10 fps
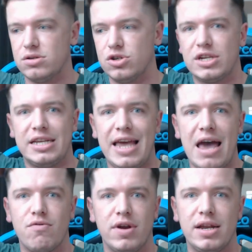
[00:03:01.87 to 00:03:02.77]
just
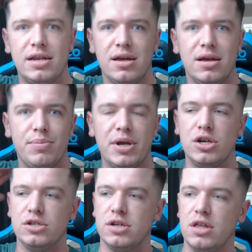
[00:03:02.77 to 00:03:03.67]
get rid,
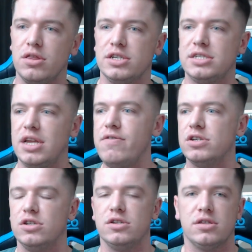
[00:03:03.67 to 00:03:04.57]
because the
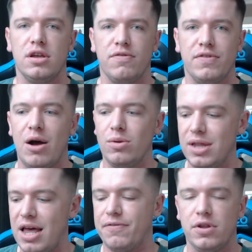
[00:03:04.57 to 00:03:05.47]
seriousness that you've now
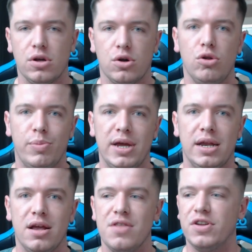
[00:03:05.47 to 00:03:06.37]
left the club
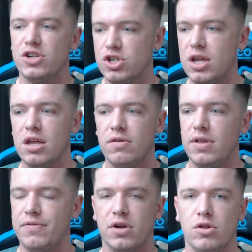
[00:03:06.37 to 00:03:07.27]
in, the shit
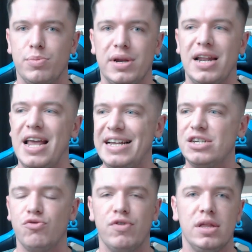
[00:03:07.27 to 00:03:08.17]
you've left the club in,
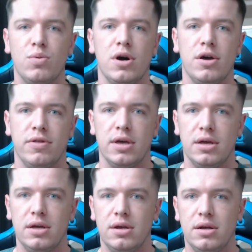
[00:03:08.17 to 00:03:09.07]
is it really worth
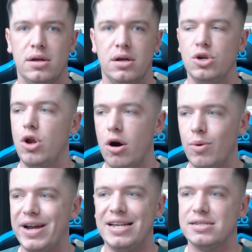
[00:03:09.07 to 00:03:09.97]
it?
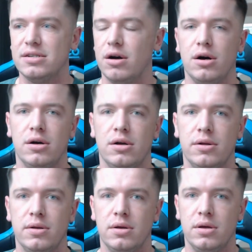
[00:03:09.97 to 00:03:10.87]
No, it is not.
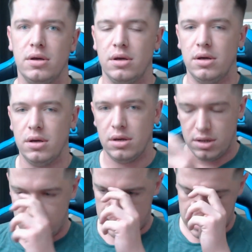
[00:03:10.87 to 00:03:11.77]

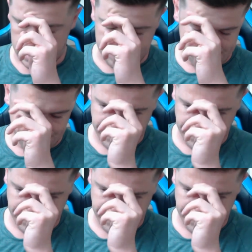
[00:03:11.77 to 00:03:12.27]
And